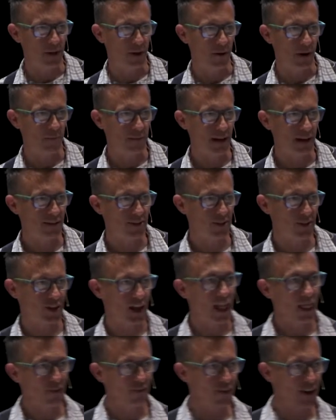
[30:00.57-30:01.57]
I'm not
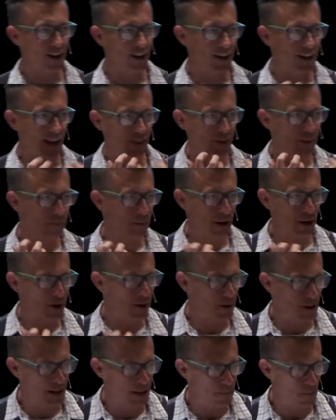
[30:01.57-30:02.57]
salivating at the
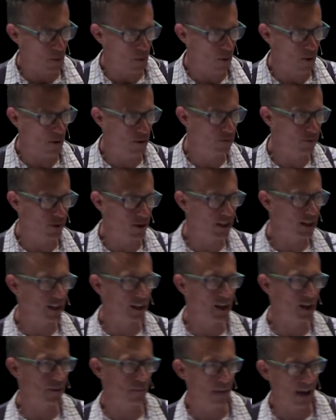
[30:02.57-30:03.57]
beard anymore and running
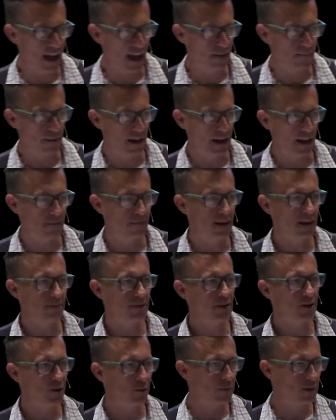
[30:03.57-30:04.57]
like a madman.
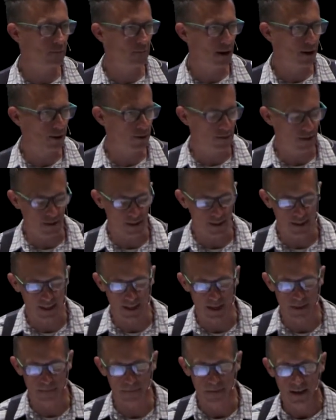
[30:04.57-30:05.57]
Maybe it'll be better this
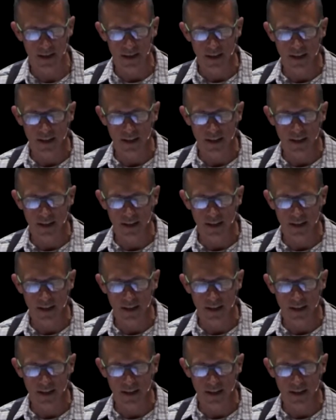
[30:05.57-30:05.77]
time.